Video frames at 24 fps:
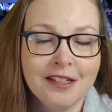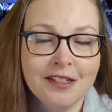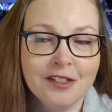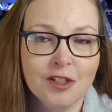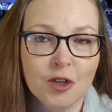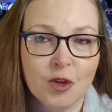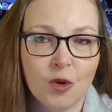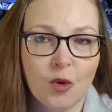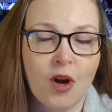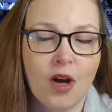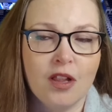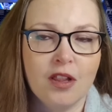
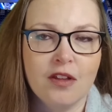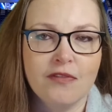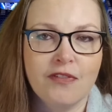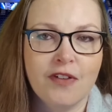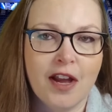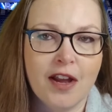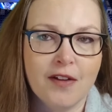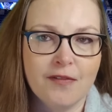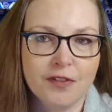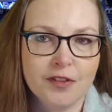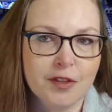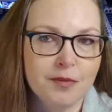to
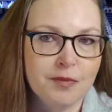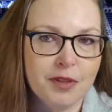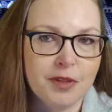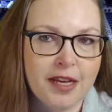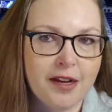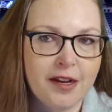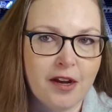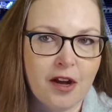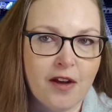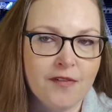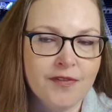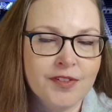qualify for the
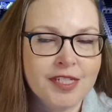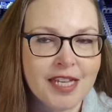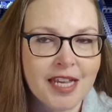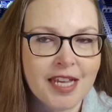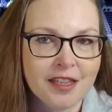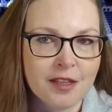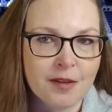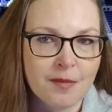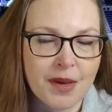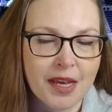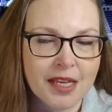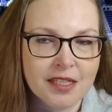playoffs
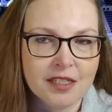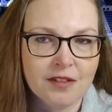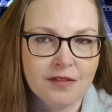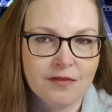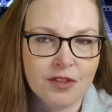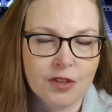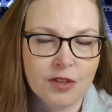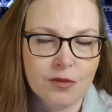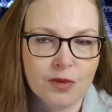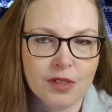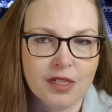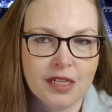and the best of
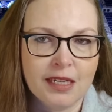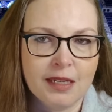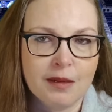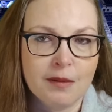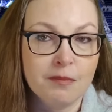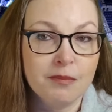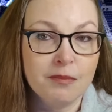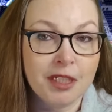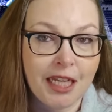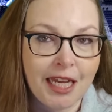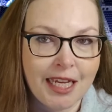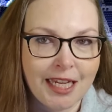three
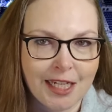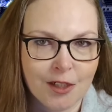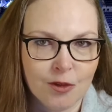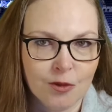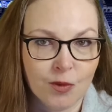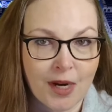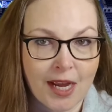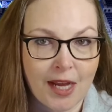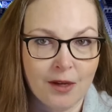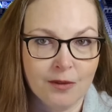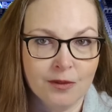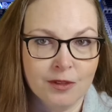play in
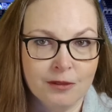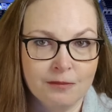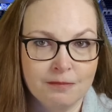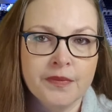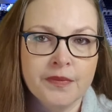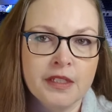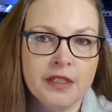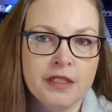round.